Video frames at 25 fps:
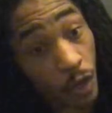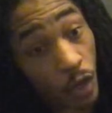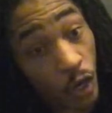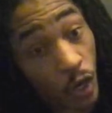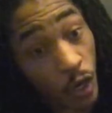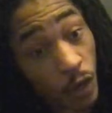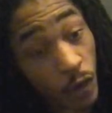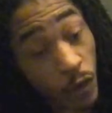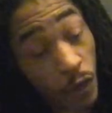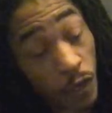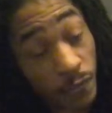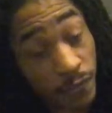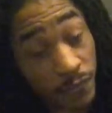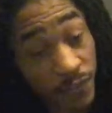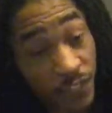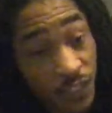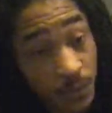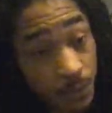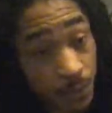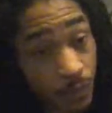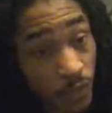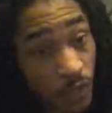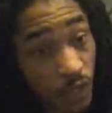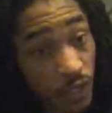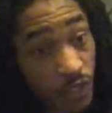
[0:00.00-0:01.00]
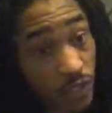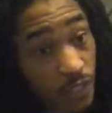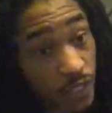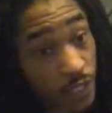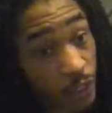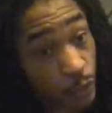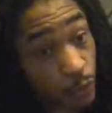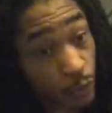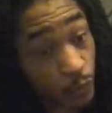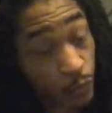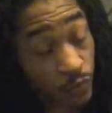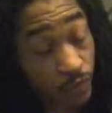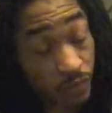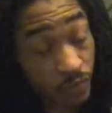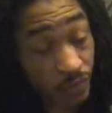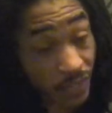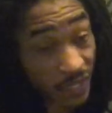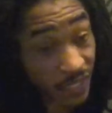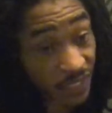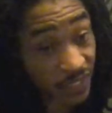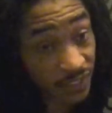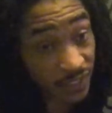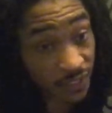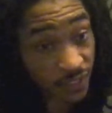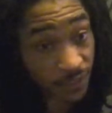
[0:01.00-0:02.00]
on this part and you
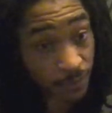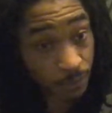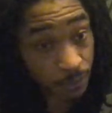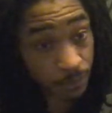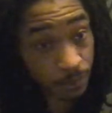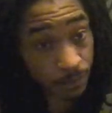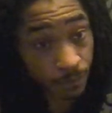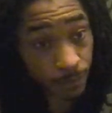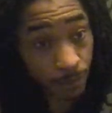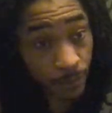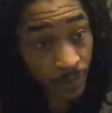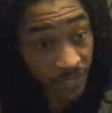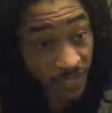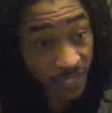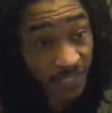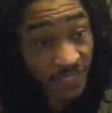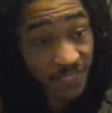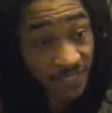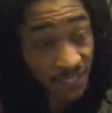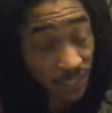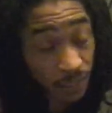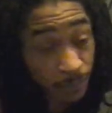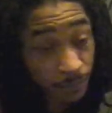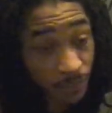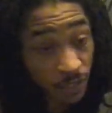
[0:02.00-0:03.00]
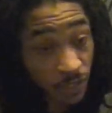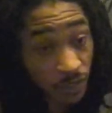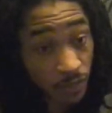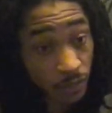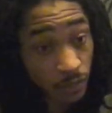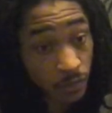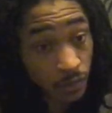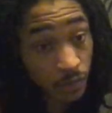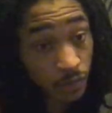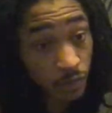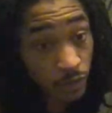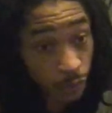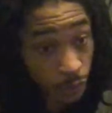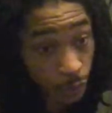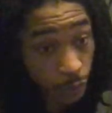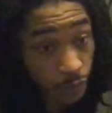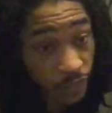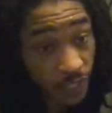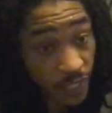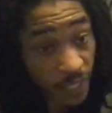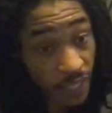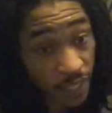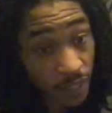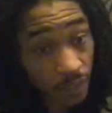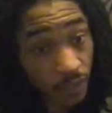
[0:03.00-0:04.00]
need to ping something, do
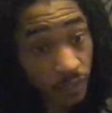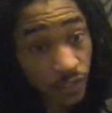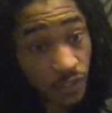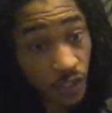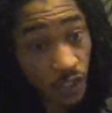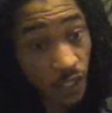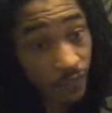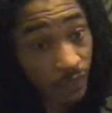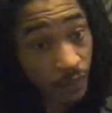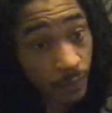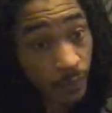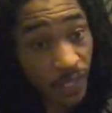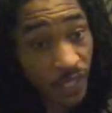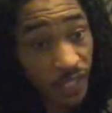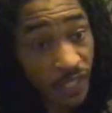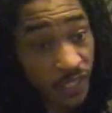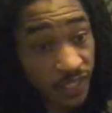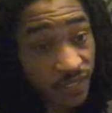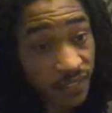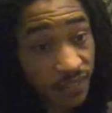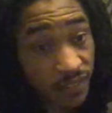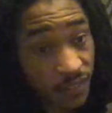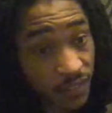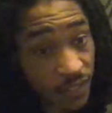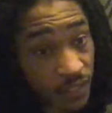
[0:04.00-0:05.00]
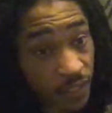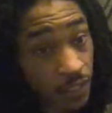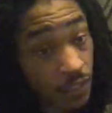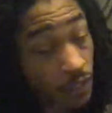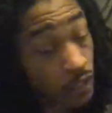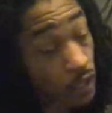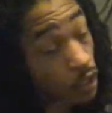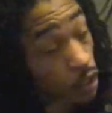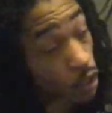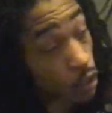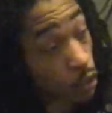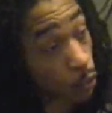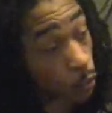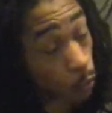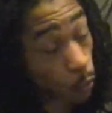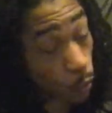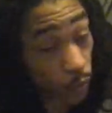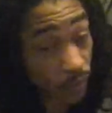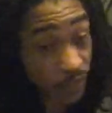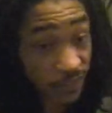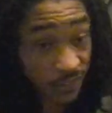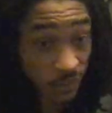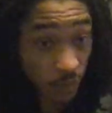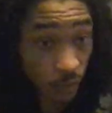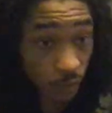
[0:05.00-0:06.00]
that so everybody can see
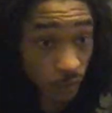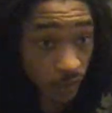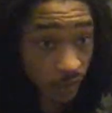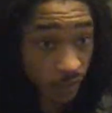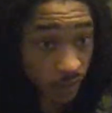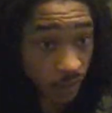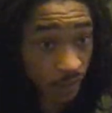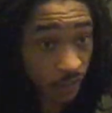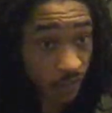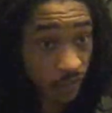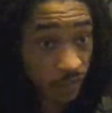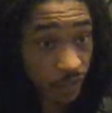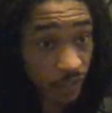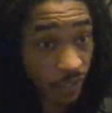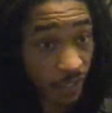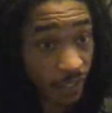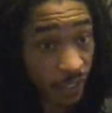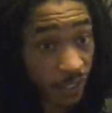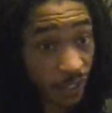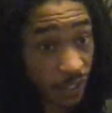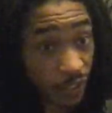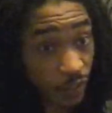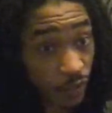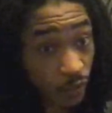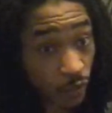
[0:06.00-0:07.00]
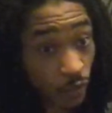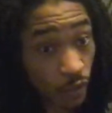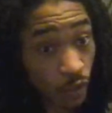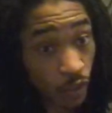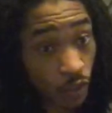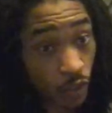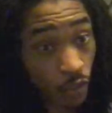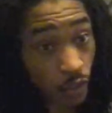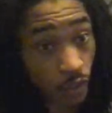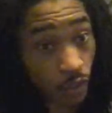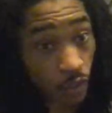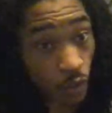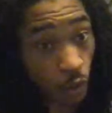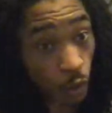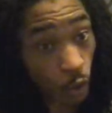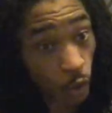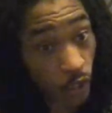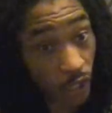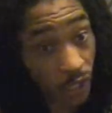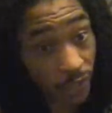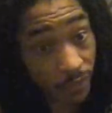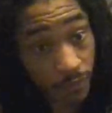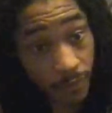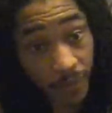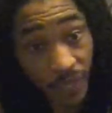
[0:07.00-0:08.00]
what's going on, and
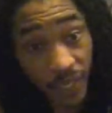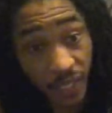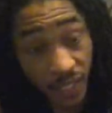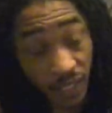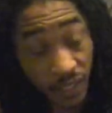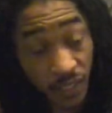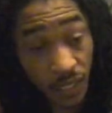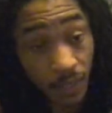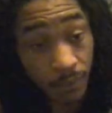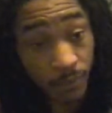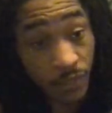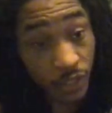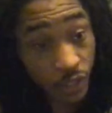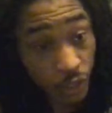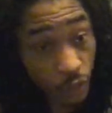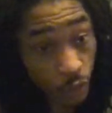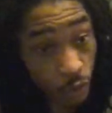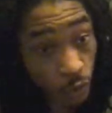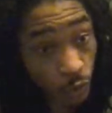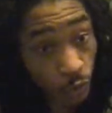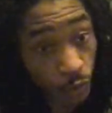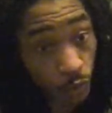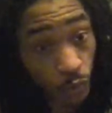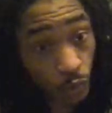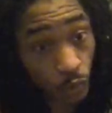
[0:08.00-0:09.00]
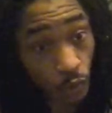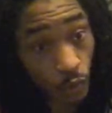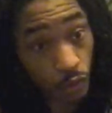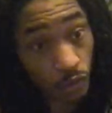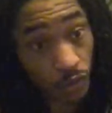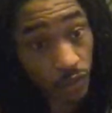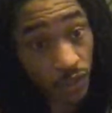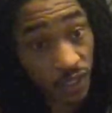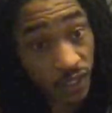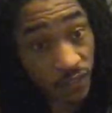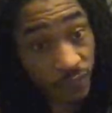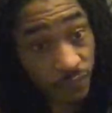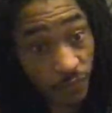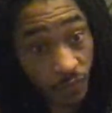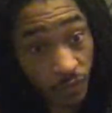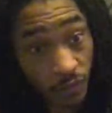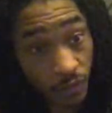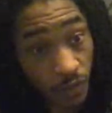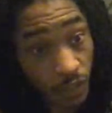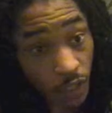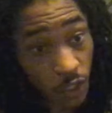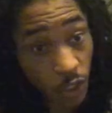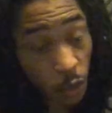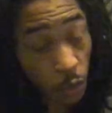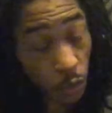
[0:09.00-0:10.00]
or everybody can come to you and
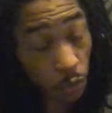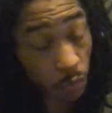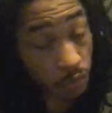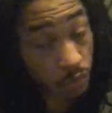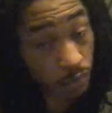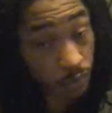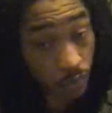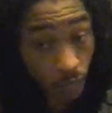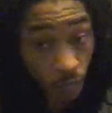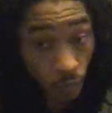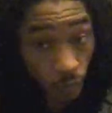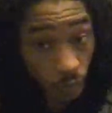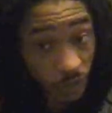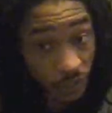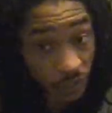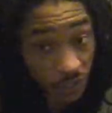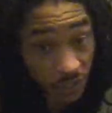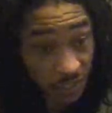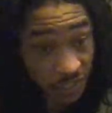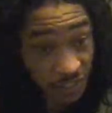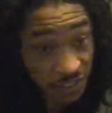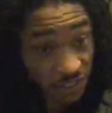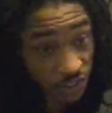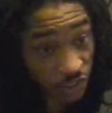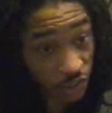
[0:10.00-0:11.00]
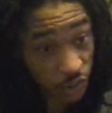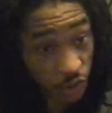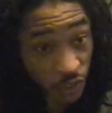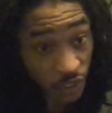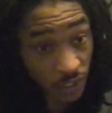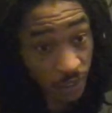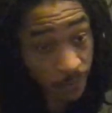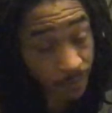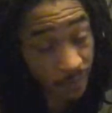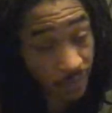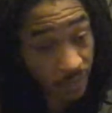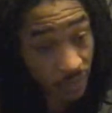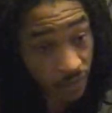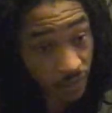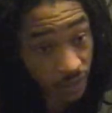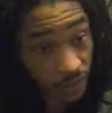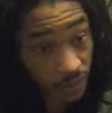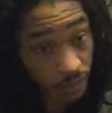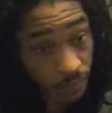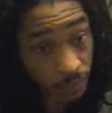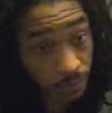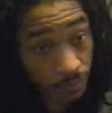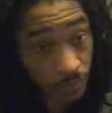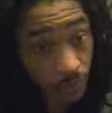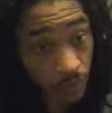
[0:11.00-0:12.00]
figure out what it is that you're trying to ping to them.